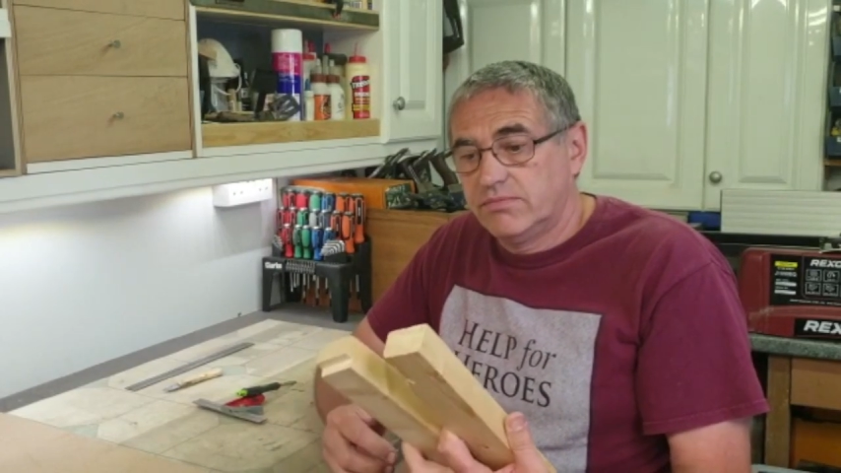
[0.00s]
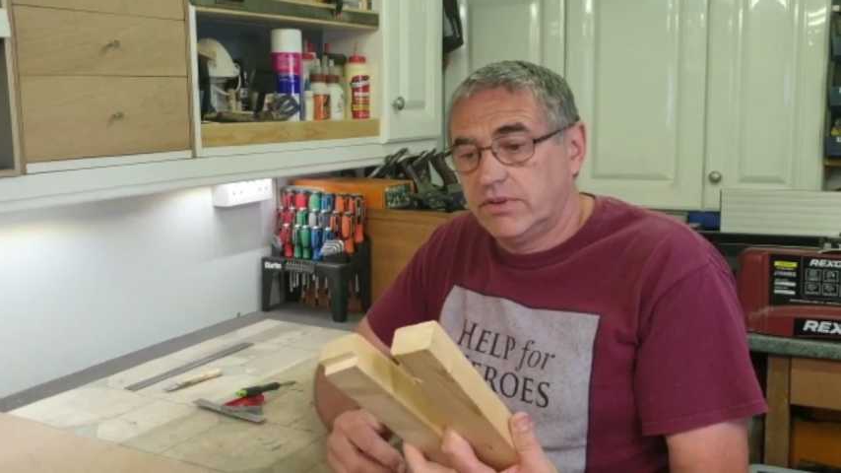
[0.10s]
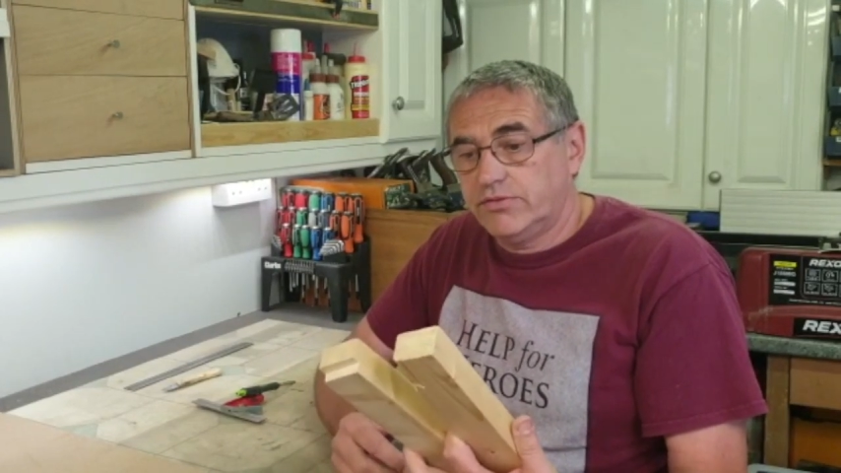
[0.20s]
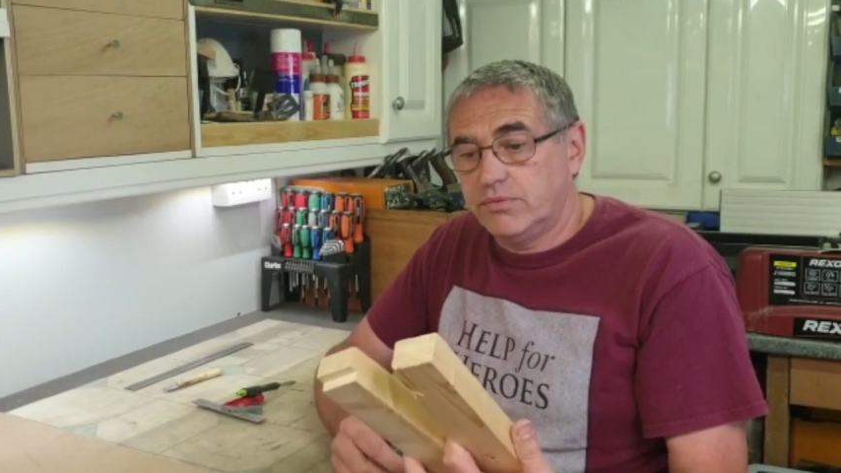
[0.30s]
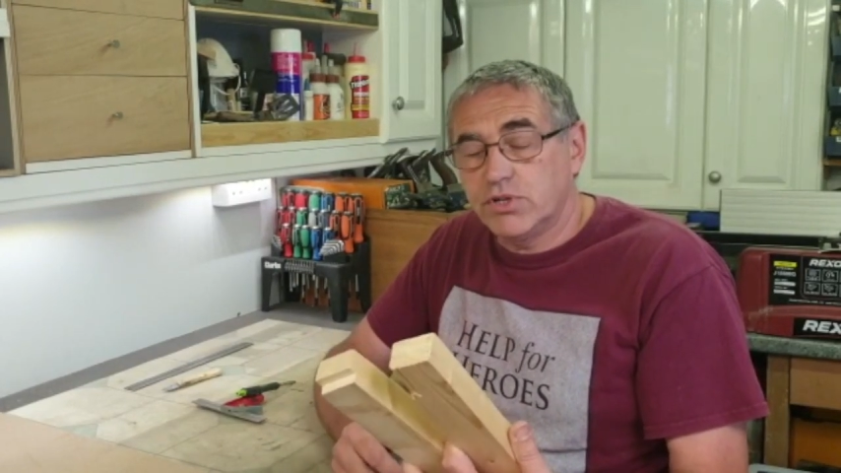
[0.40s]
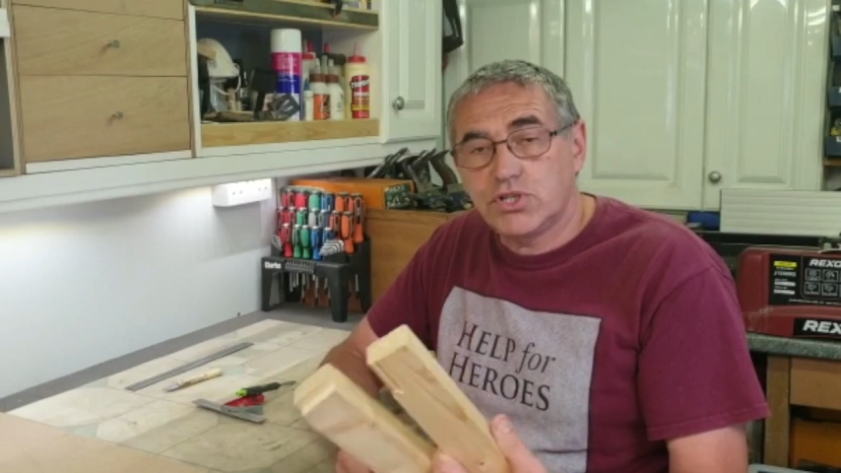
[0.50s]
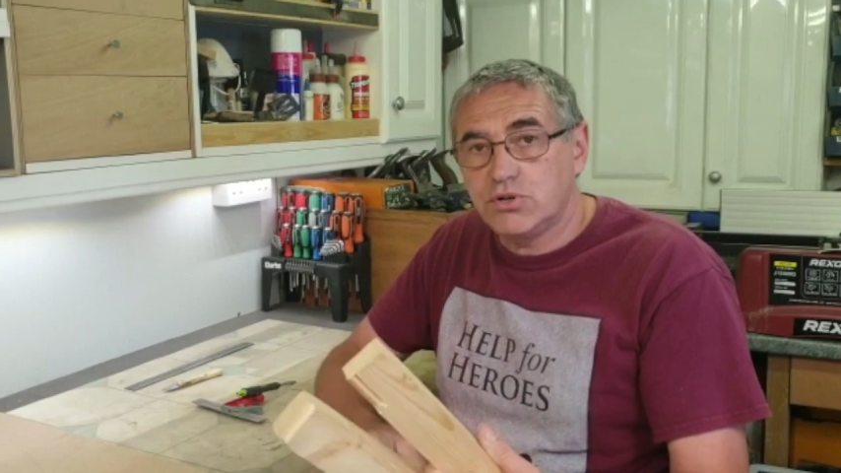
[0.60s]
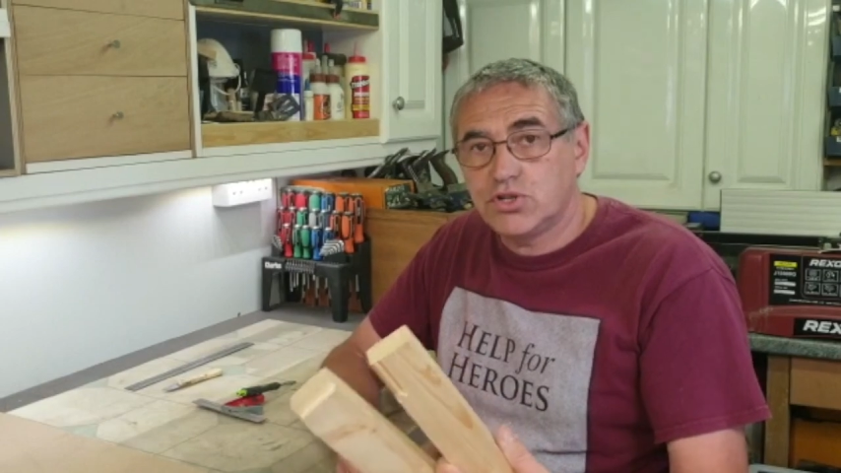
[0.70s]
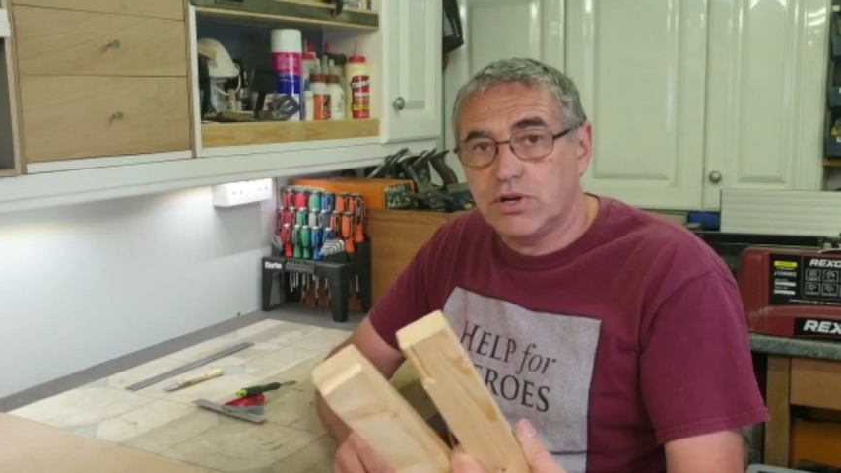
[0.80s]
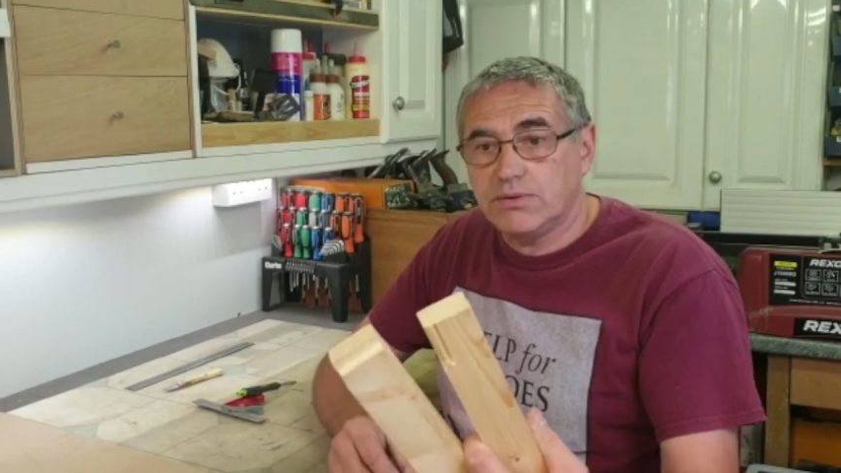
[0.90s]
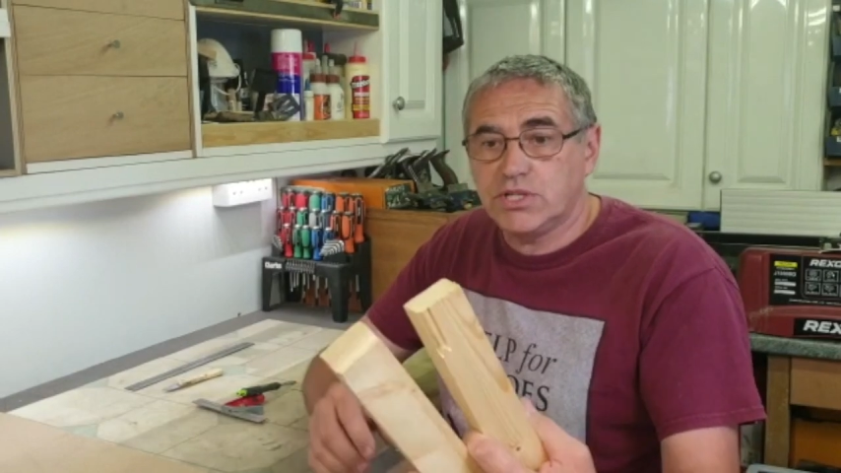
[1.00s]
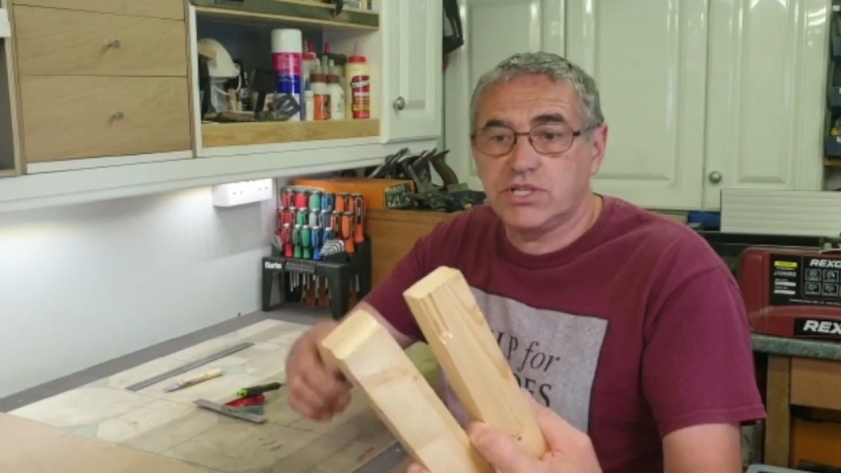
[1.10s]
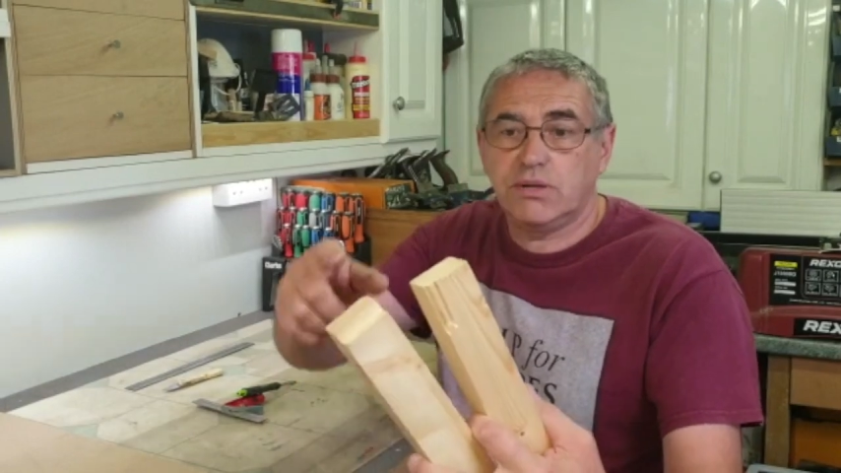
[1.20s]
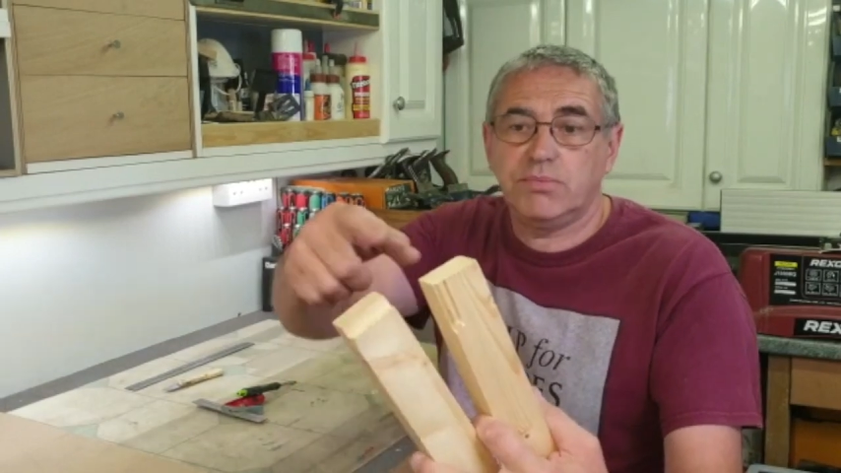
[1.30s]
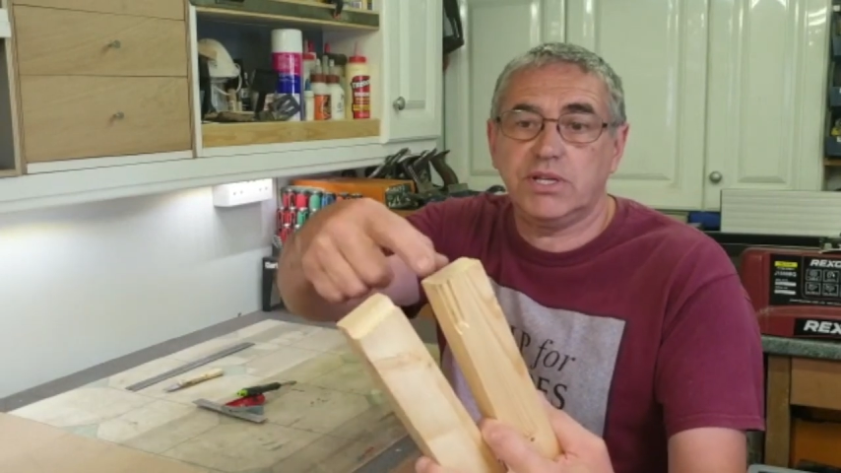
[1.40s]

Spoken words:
from the 2 scraps of timber,